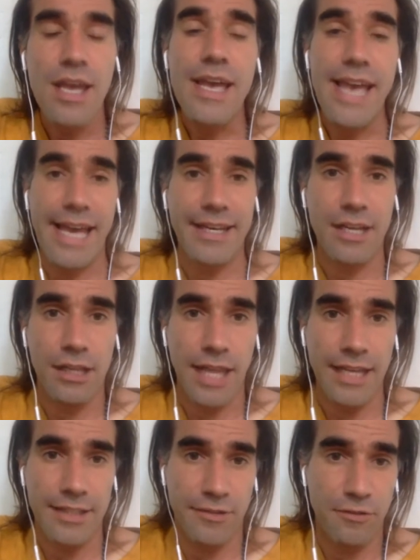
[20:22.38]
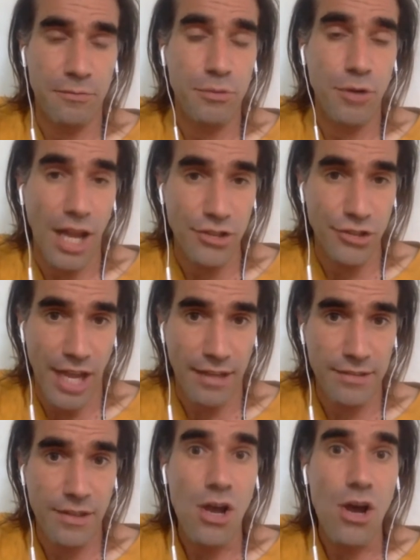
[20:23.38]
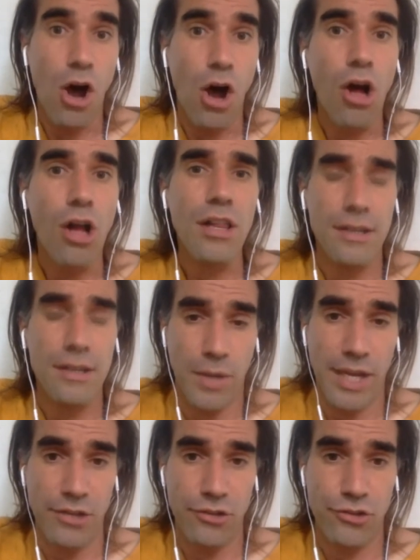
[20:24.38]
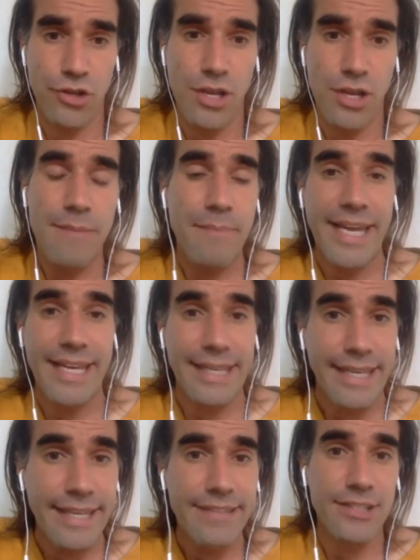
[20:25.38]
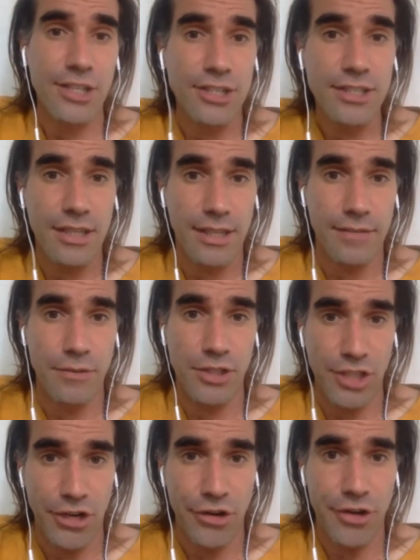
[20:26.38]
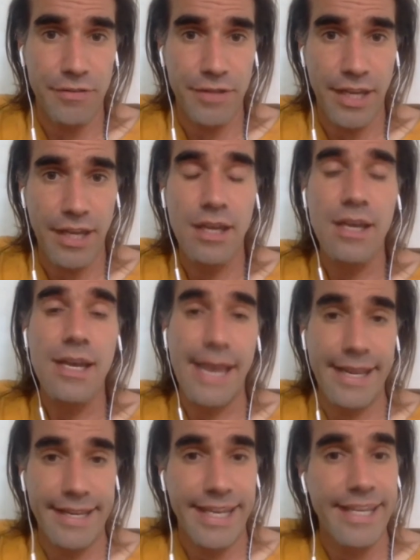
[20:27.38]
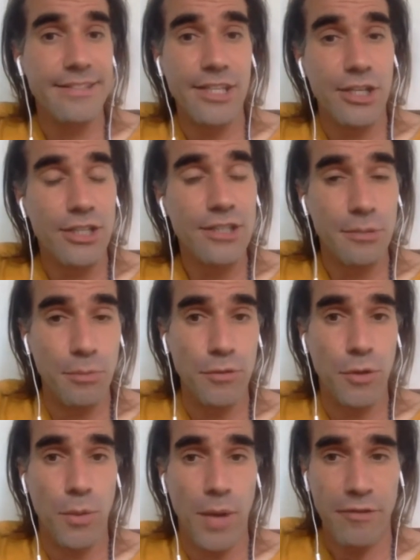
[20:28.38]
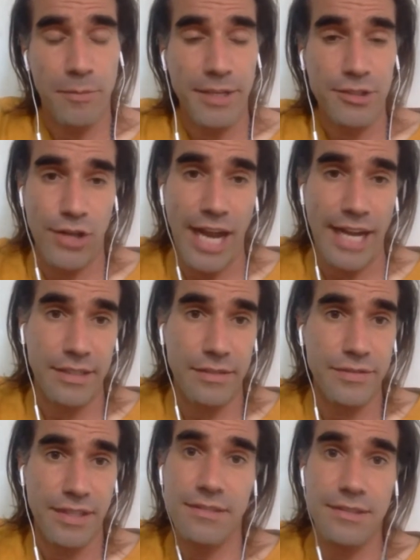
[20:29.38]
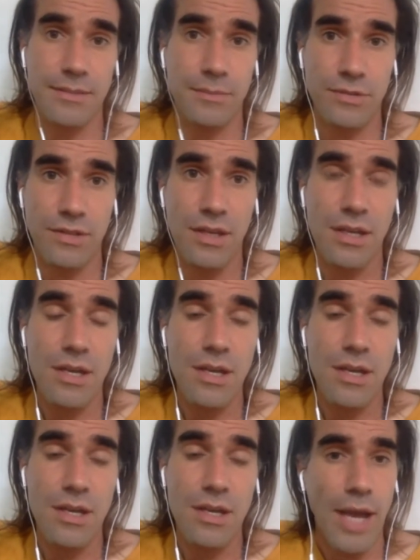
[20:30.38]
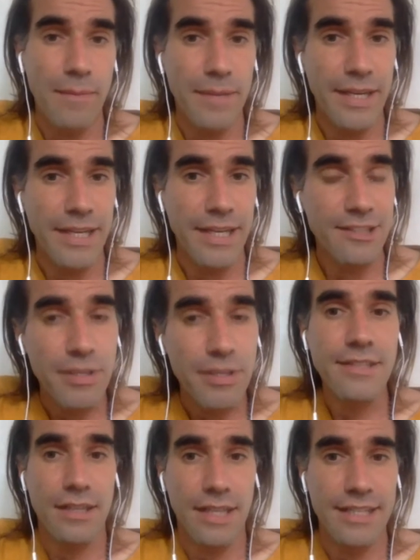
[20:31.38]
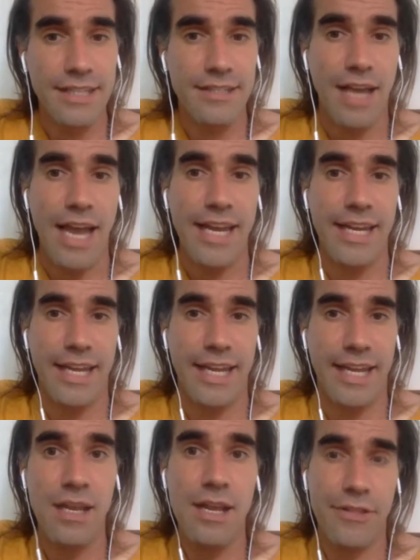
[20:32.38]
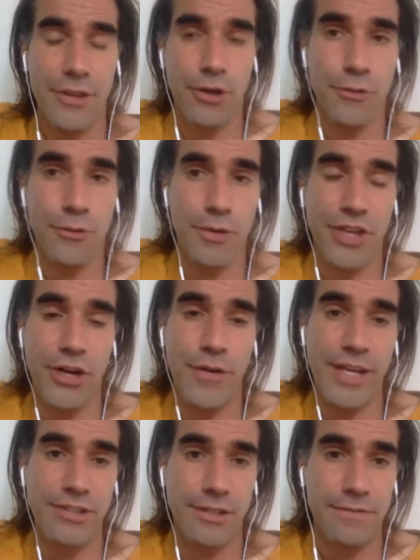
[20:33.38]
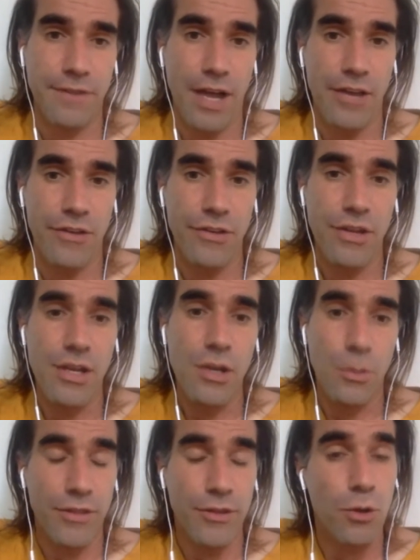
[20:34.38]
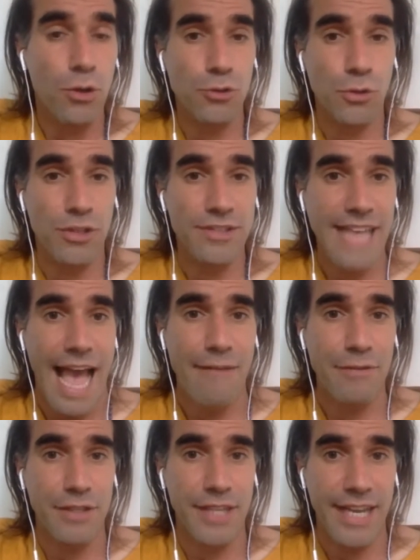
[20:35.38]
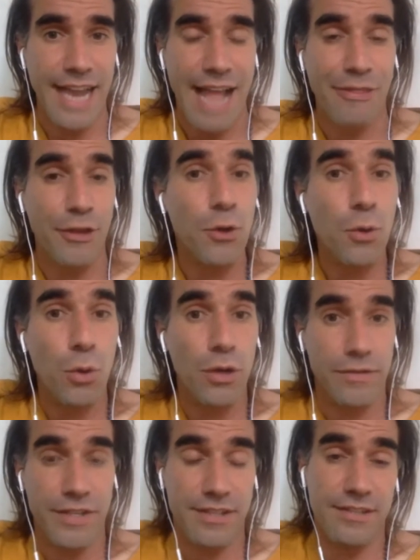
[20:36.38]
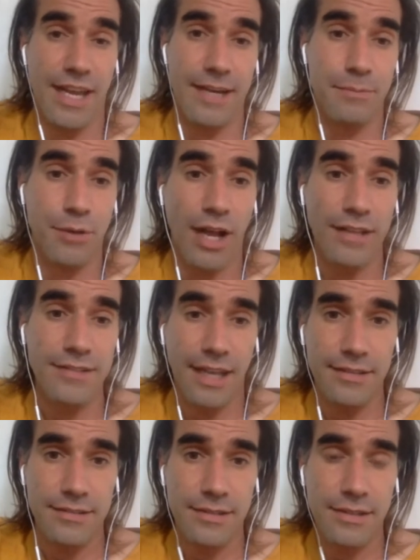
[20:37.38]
and collective projects, all of which make it easier to live regeneratively and easier to move away from extractive systems. So I'm explicitly designing the Earth Regeneration Fund with cultural scaffolding at the core of the design process.